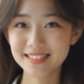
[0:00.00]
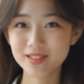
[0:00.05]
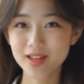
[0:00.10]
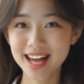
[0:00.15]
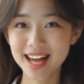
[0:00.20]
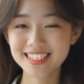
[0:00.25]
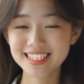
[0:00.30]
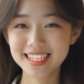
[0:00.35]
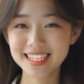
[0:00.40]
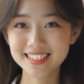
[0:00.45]

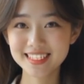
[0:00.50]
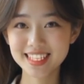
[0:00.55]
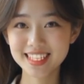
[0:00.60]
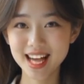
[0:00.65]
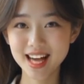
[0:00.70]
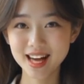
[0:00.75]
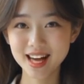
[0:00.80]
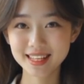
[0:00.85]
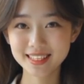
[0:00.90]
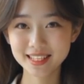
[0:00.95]
Once
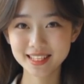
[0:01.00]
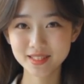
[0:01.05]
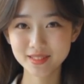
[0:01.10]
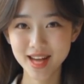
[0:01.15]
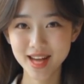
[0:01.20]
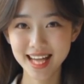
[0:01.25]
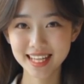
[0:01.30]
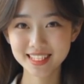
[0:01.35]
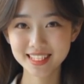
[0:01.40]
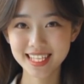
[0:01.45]
installed,
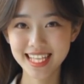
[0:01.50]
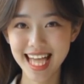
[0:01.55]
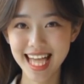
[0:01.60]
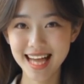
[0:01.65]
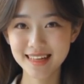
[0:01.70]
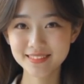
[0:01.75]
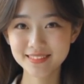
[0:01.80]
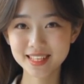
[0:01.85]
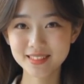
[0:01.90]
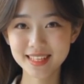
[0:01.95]
launch the
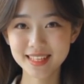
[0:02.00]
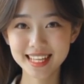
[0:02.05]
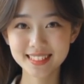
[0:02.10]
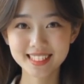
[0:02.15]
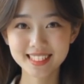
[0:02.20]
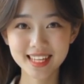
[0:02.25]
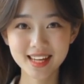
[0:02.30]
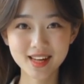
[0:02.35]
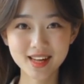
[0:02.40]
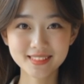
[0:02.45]
app to
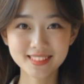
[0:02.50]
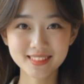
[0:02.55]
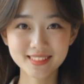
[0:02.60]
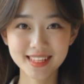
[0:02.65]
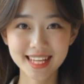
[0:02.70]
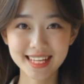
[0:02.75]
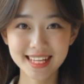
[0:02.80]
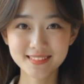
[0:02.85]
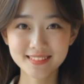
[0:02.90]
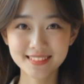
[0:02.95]
reach the home
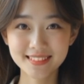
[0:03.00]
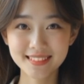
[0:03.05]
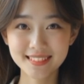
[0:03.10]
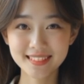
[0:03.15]
screen.